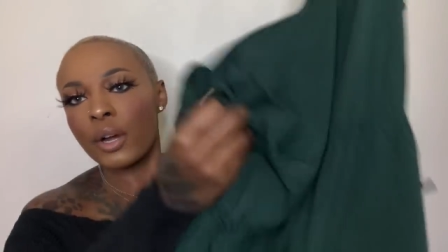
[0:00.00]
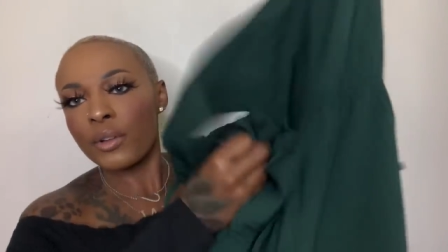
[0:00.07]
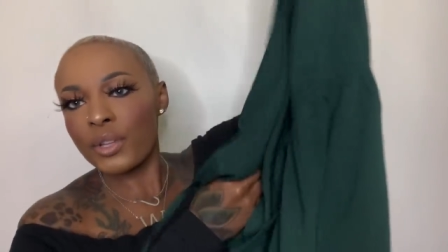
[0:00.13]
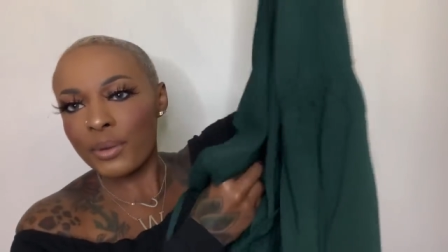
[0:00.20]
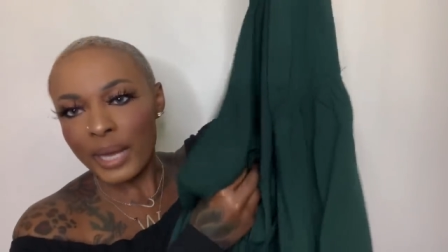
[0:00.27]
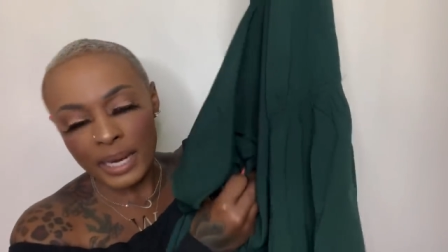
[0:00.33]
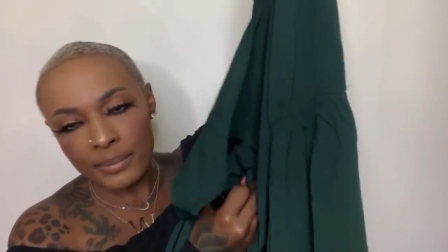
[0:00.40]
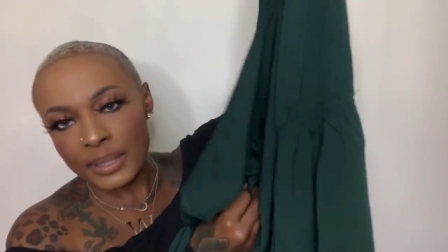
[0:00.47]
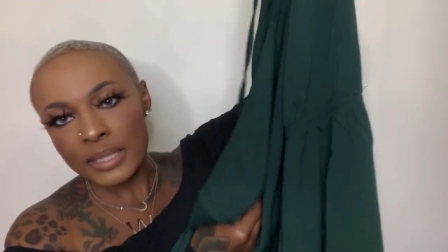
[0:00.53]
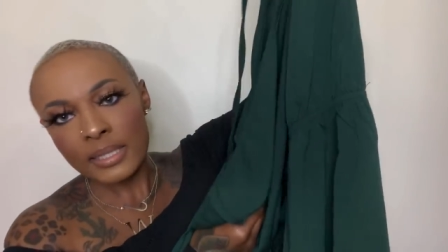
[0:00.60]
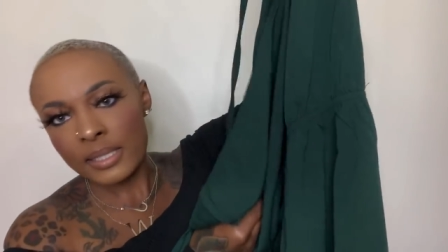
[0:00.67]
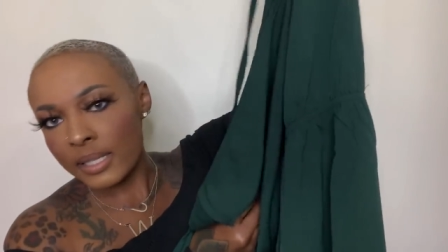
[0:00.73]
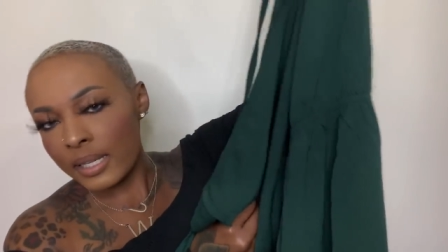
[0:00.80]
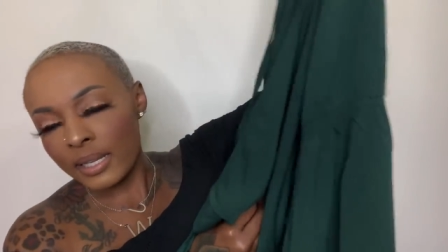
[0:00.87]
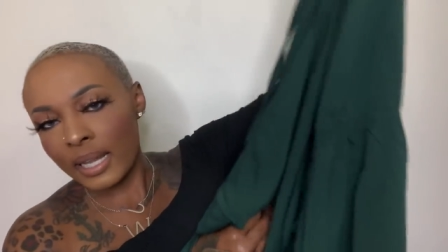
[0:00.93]
you can't really
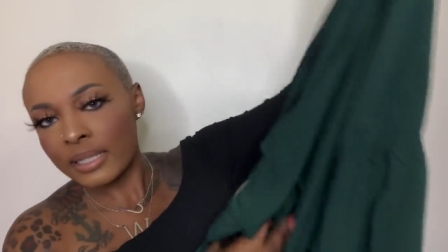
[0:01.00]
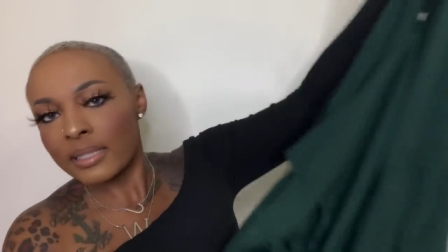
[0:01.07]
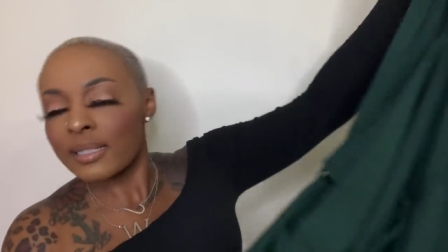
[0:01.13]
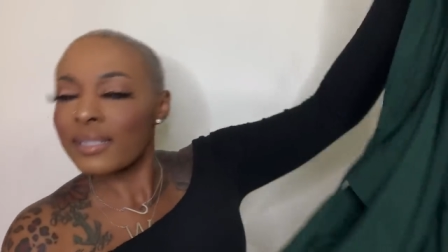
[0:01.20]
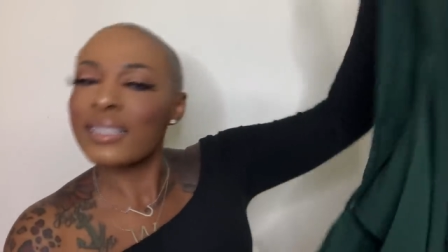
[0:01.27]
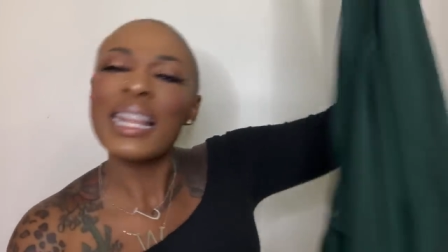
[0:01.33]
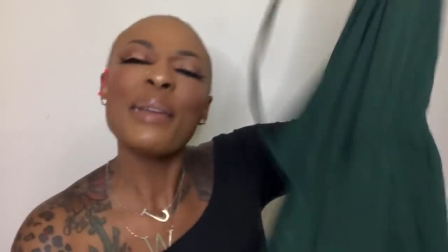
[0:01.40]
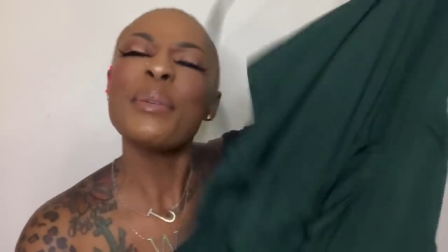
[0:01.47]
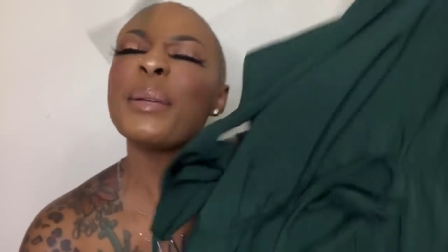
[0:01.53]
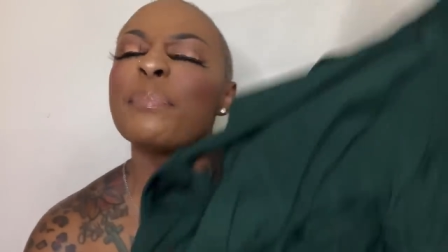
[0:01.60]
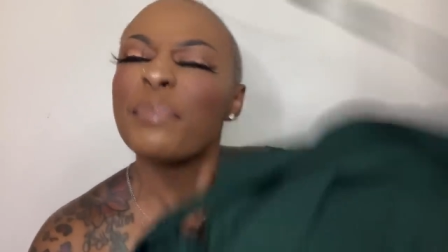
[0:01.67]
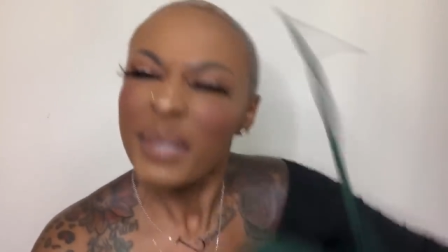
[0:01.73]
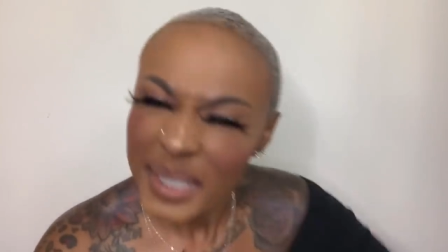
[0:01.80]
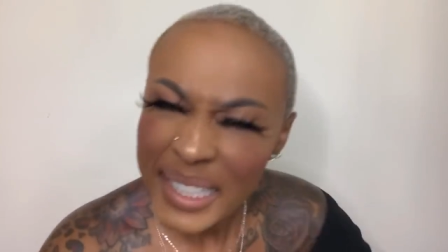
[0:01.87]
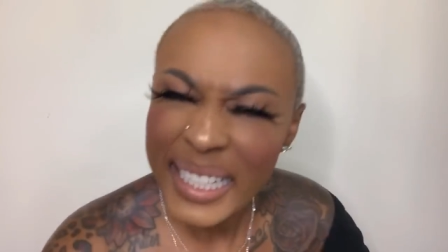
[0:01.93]
see it like this. Let me
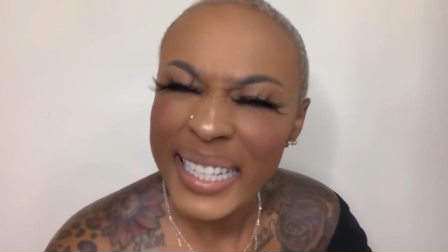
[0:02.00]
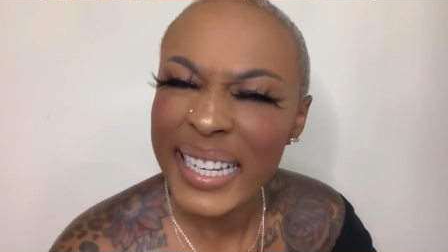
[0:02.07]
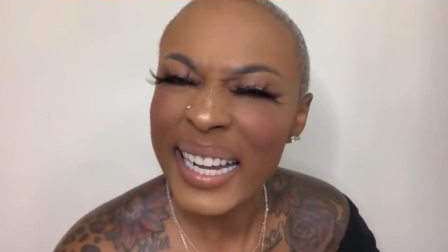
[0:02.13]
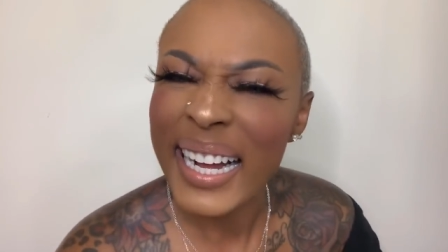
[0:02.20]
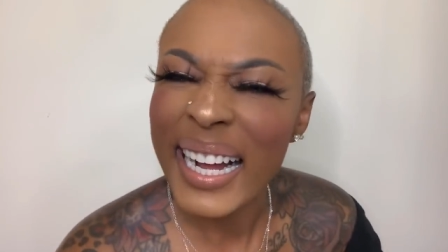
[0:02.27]
put it